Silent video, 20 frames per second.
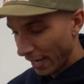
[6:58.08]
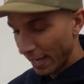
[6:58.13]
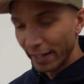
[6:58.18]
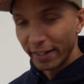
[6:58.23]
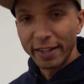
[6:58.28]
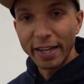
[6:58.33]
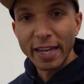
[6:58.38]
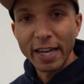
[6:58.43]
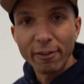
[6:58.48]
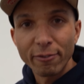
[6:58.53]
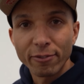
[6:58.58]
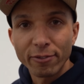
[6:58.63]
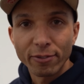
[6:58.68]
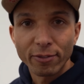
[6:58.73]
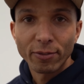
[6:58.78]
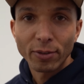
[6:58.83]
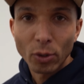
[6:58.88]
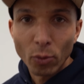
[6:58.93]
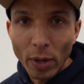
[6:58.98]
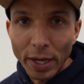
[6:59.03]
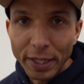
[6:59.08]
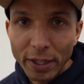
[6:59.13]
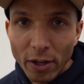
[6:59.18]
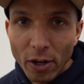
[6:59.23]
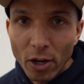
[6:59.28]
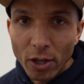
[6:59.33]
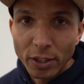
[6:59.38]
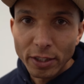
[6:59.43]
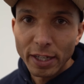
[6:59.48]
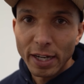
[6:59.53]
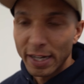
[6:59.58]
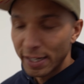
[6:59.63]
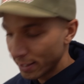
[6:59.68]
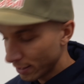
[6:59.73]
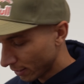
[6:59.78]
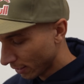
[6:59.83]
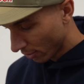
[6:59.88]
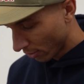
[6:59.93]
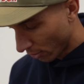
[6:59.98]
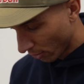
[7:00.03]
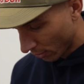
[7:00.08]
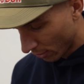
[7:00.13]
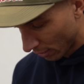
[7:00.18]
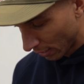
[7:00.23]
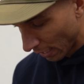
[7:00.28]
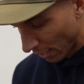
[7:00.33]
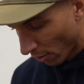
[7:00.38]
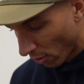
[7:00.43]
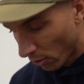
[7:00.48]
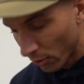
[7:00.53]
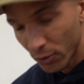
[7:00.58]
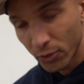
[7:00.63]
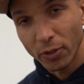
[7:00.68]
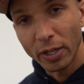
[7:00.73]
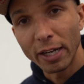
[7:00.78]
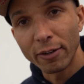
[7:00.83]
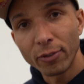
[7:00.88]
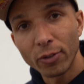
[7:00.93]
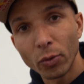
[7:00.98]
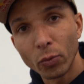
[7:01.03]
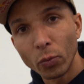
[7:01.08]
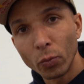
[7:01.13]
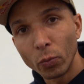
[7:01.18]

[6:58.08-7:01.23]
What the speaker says: and they have quite a hard task because they also have to